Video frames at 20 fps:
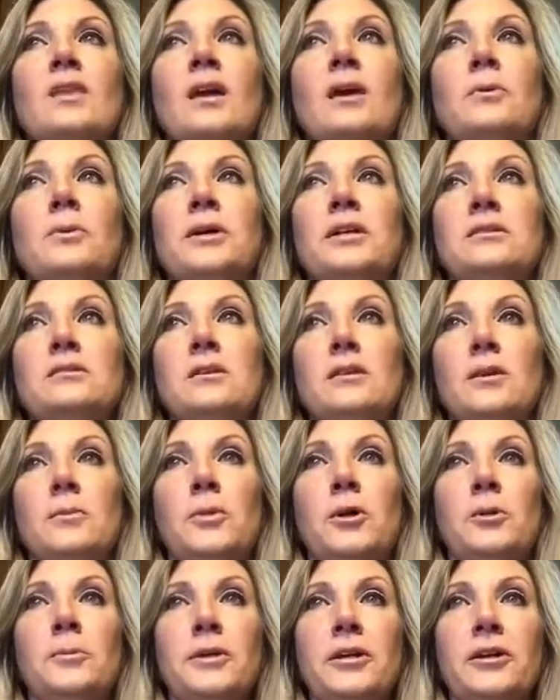I went to the
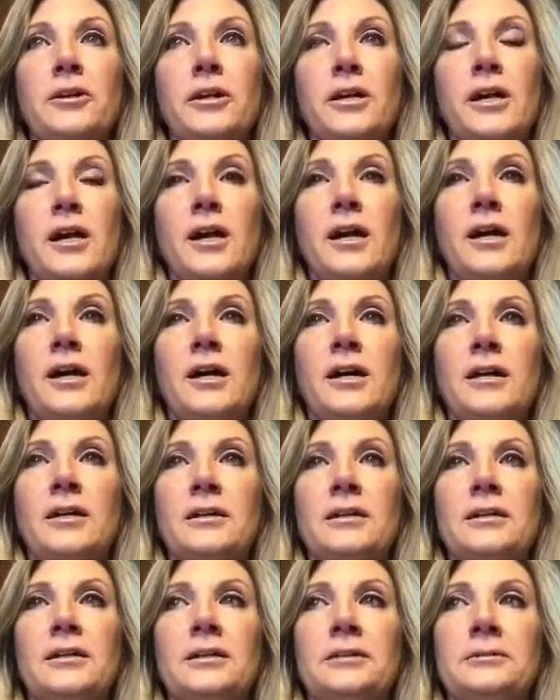pulmonary
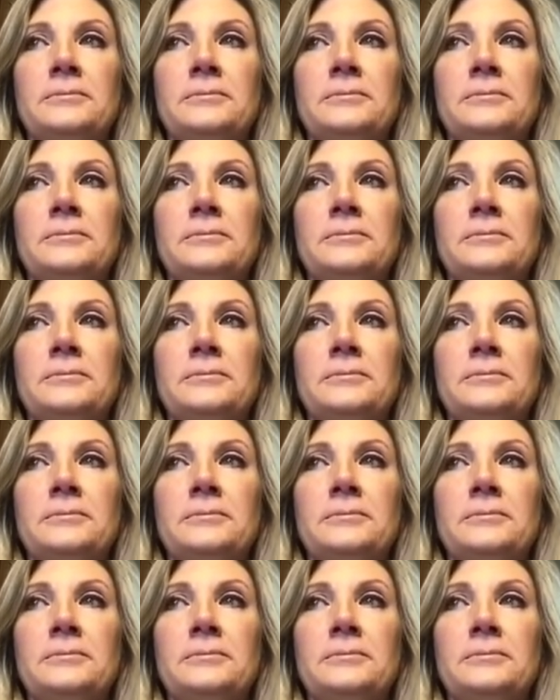guy.